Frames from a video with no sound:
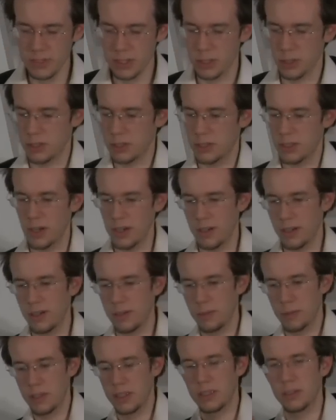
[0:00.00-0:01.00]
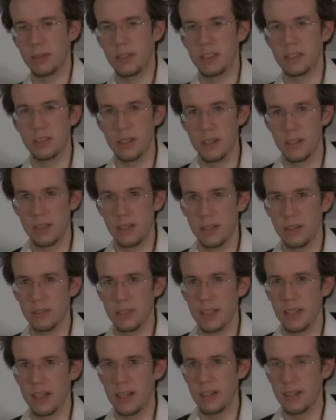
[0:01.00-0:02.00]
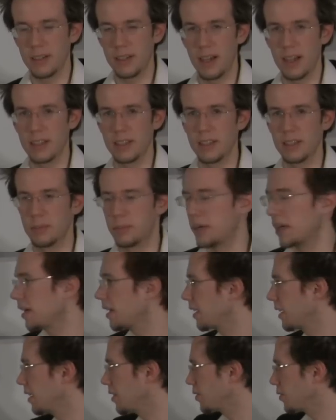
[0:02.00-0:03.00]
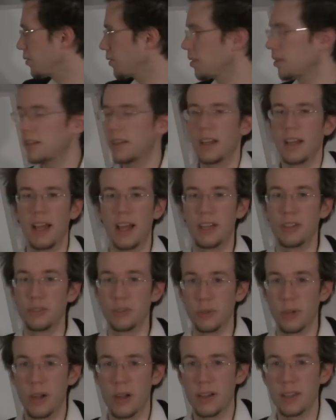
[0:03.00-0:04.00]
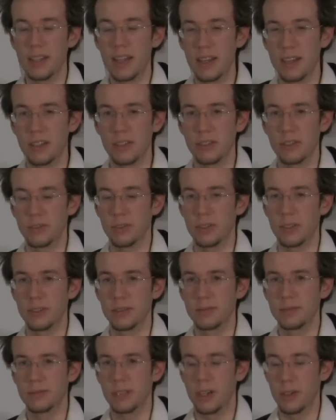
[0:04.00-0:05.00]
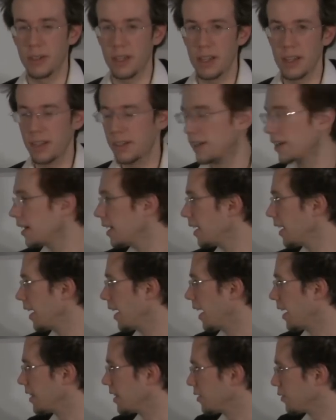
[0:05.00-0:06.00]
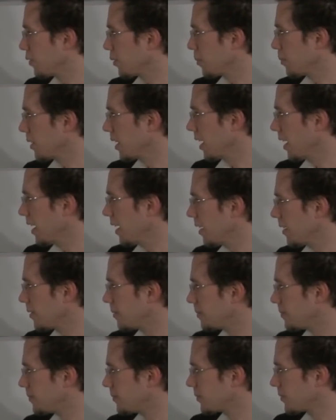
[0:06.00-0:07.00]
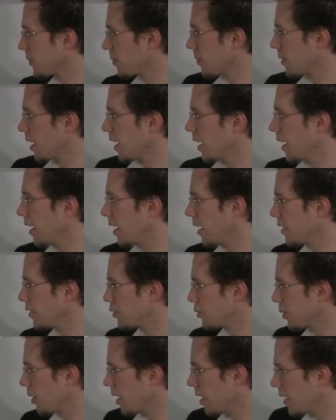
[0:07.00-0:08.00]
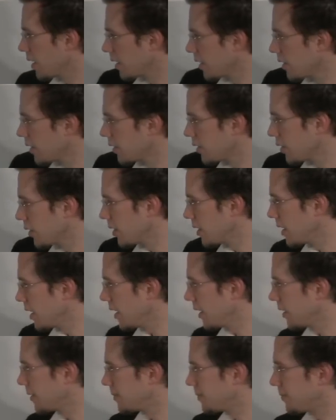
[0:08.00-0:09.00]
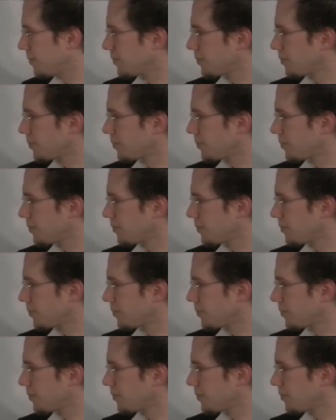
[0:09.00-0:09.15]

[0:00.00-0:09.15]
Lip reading: So start with a starting note there, and then pick an interval and draw that interval. Okay? And then from there, draw 30